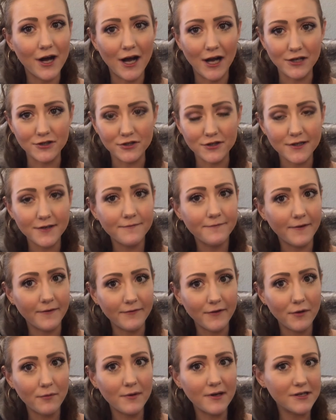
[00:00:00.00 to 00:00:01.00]

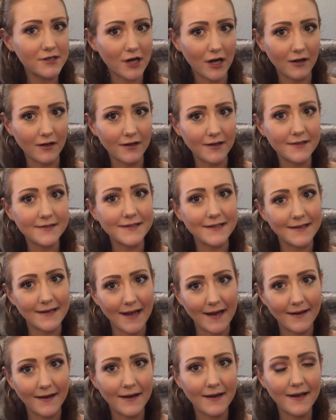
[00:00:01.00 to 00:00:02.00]

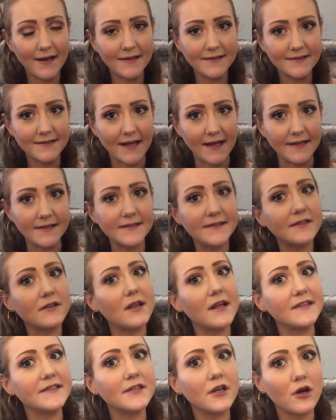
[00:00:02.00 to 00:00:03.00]
$151.99, so
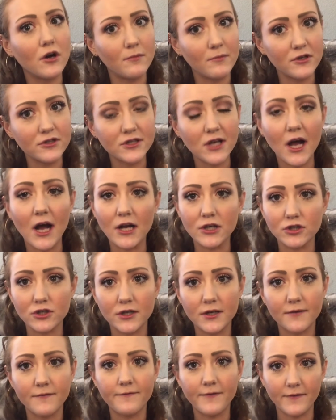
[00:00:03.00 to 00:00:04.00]
that's almost
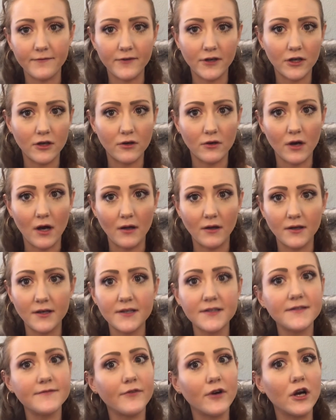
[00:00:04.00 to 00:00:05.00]

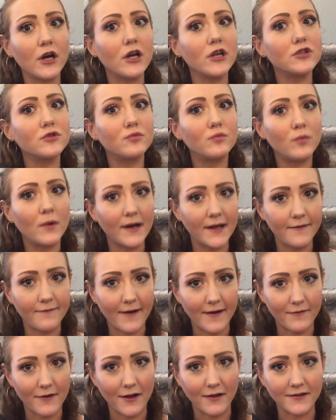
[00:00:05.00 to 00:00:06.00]
$152 for a
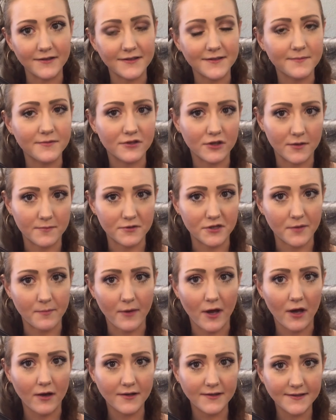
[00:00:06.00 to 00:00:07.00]
$25 subscription
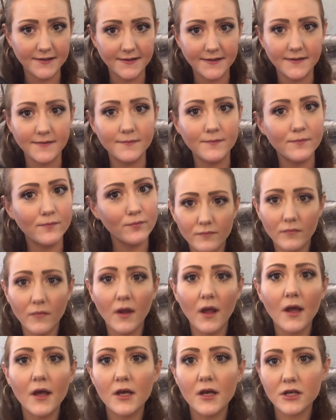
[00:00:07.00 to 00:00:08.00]
box.
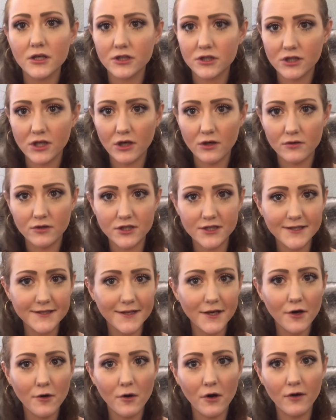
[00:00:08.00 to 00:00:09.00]
So just to
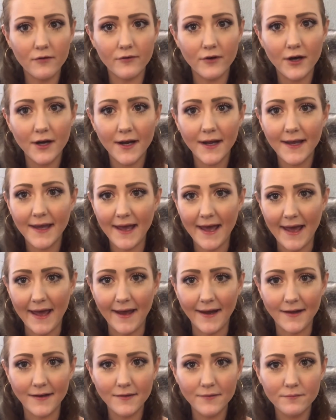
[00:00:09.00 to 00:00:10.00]
go over it
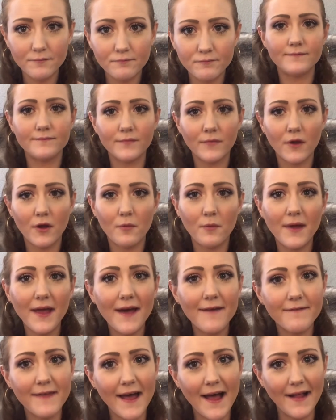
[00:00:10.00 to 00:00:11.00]
again, we
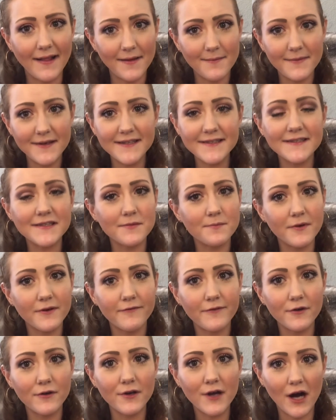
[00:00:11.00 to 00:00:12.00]
have the Elemis
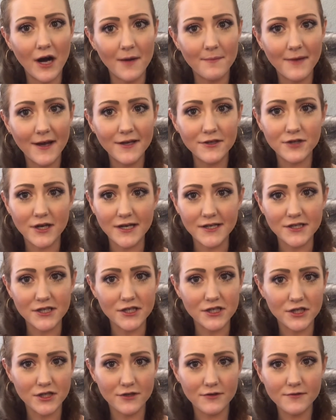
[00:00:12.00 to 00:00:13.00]
Superfood Calm
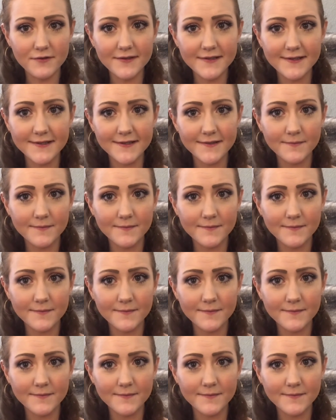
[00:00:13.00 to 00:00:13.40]
Hydration Juice,